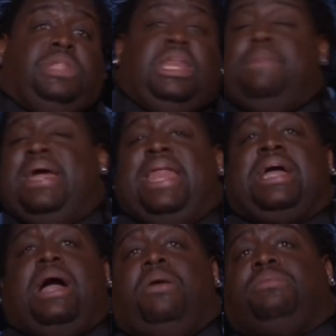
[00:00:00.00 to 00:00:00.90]
And it might
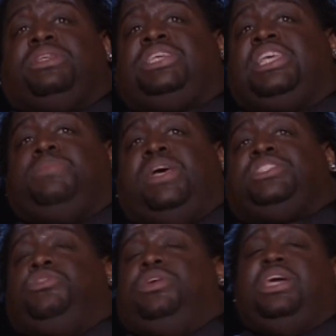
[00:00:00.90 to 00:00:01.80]
not come up to 6
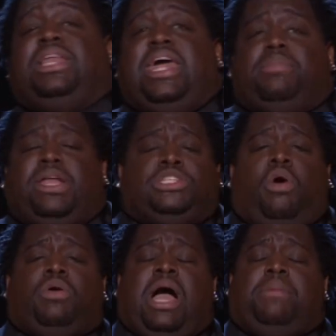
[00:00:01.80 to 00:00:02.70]
months to a year later, but it's
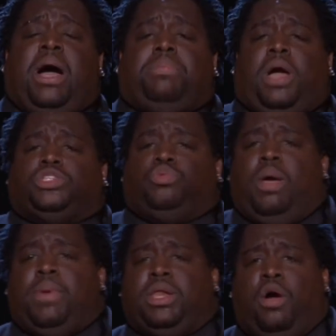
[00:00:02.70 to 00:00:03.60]
gonna come up because
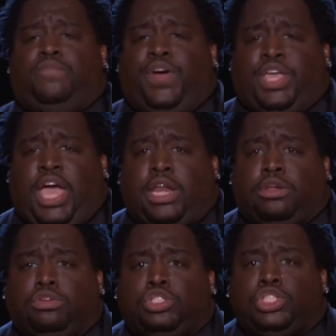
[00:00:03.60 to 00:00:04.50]
women don't
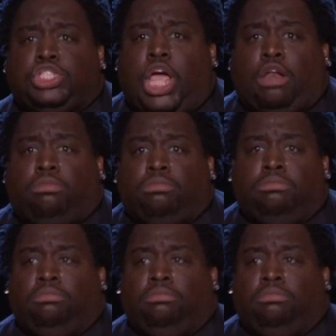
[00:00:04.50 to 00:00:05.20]
forget shit.